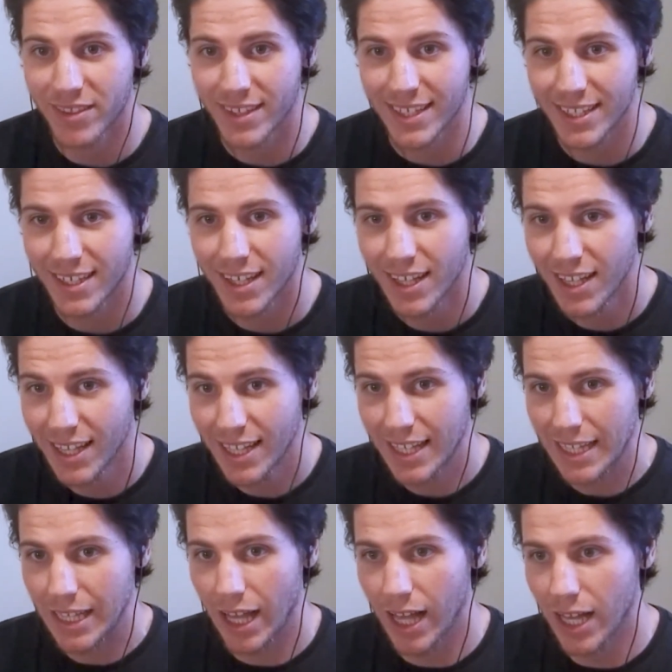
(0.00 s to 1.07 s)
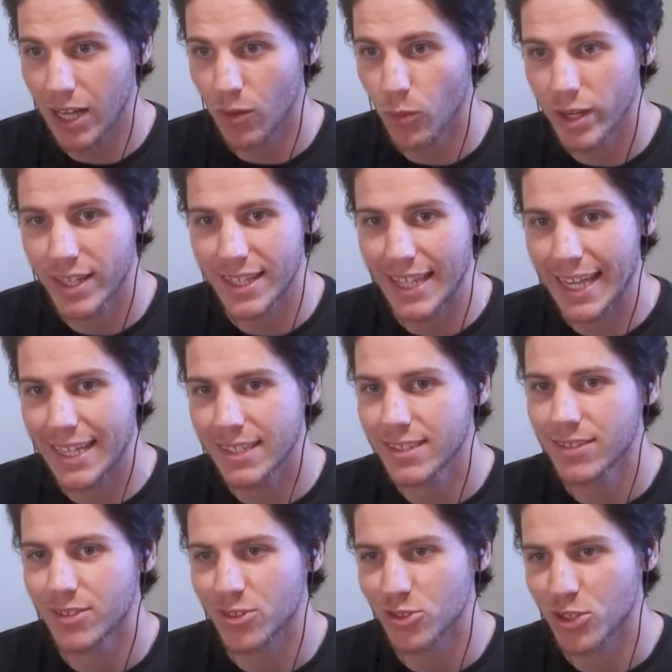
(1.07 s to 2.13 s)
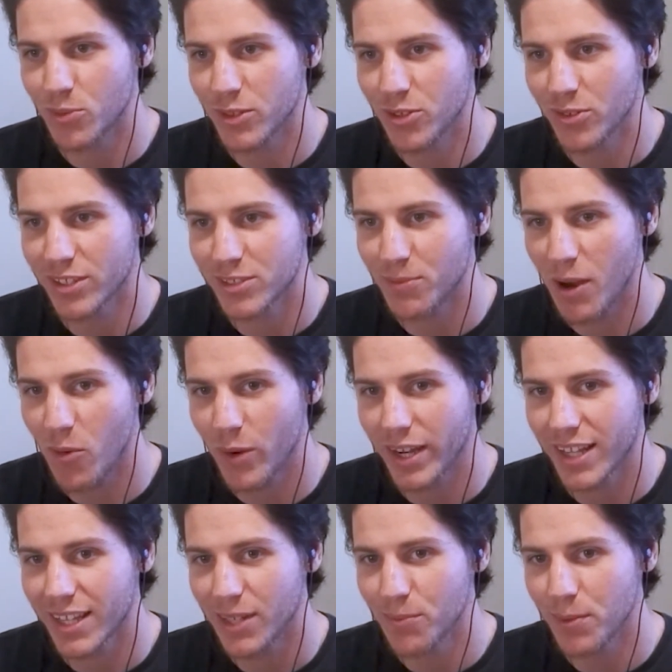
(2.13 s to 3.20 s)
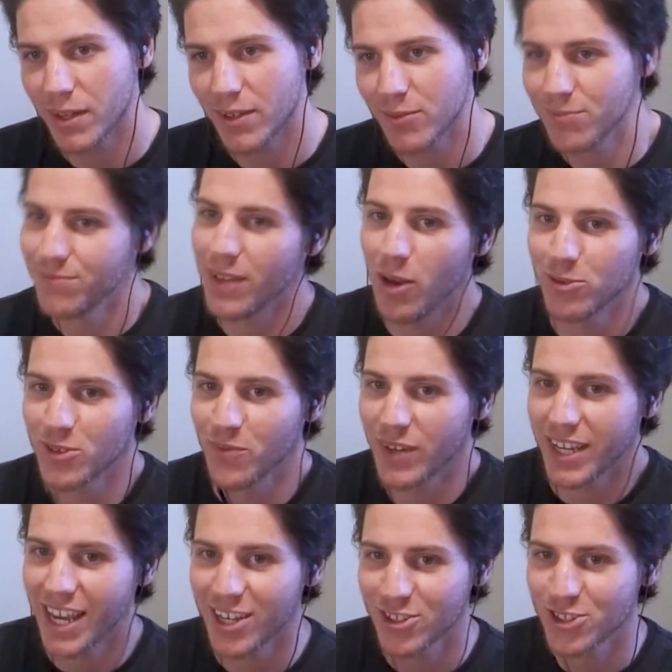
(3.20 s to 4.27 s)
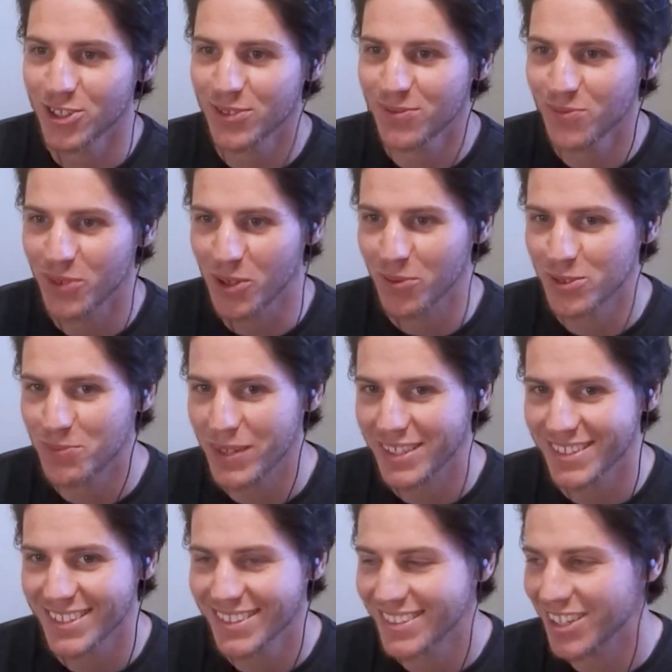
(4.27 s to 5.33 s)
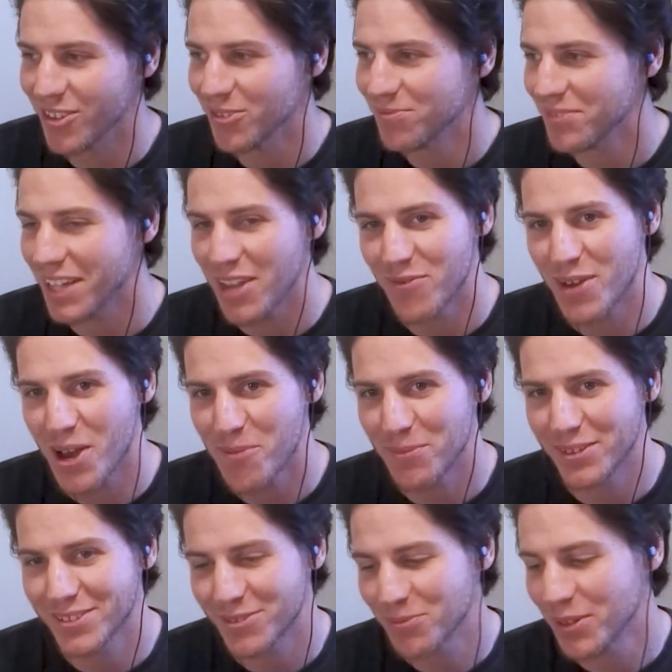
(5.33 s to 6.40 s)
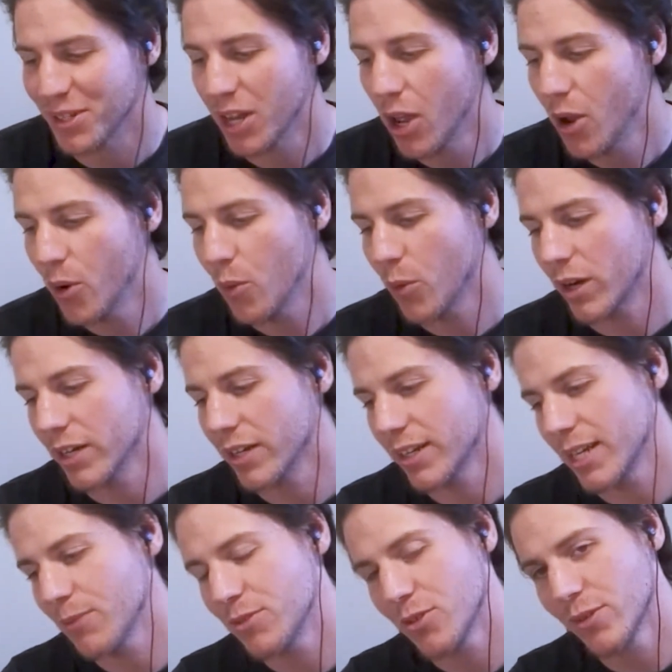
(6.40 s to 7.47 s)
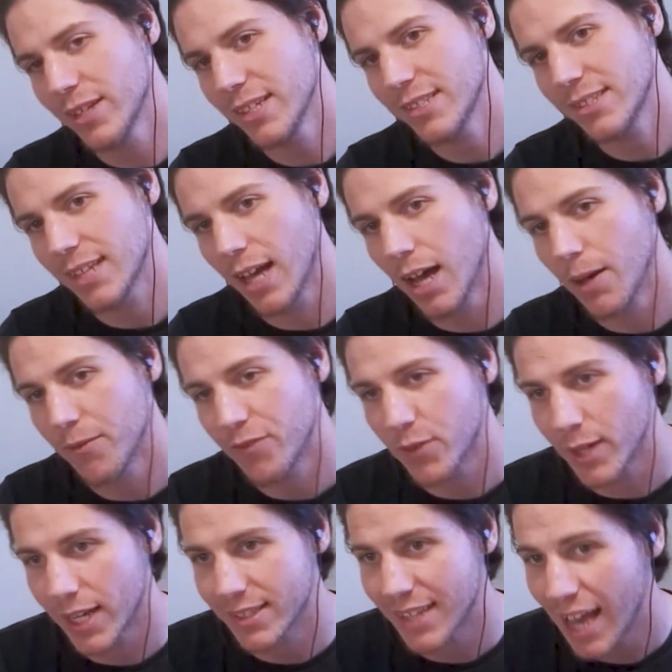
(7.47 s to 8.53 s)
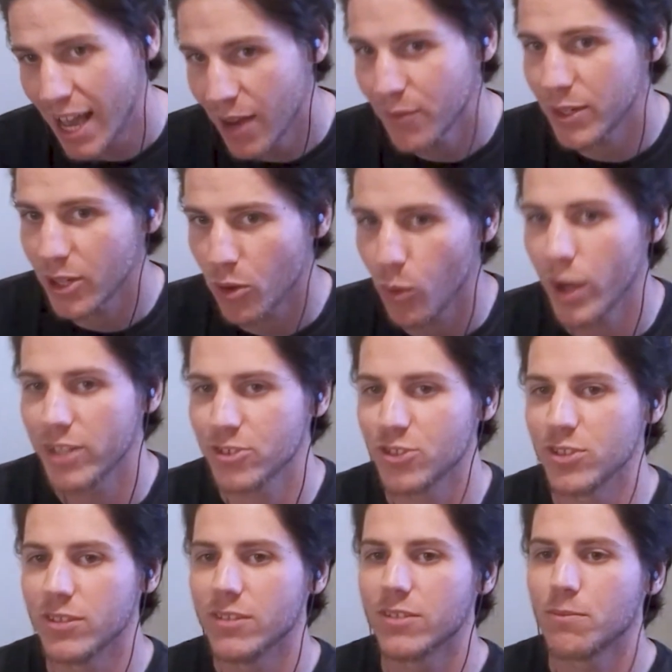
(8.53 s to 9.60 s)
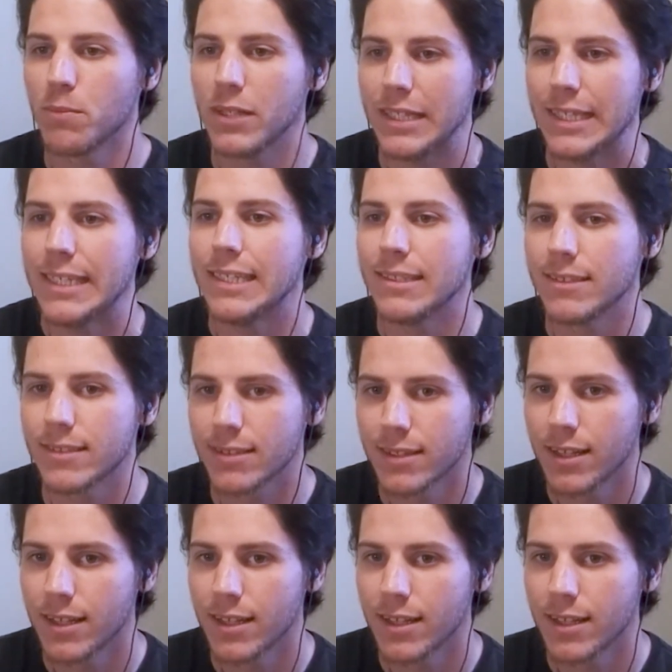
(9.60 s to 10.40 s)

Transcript: the week late. Usually we do this about weekly, but I was on vacation. It was busy, so life happens. But we're going to keep doing this. If you guys have any questions, please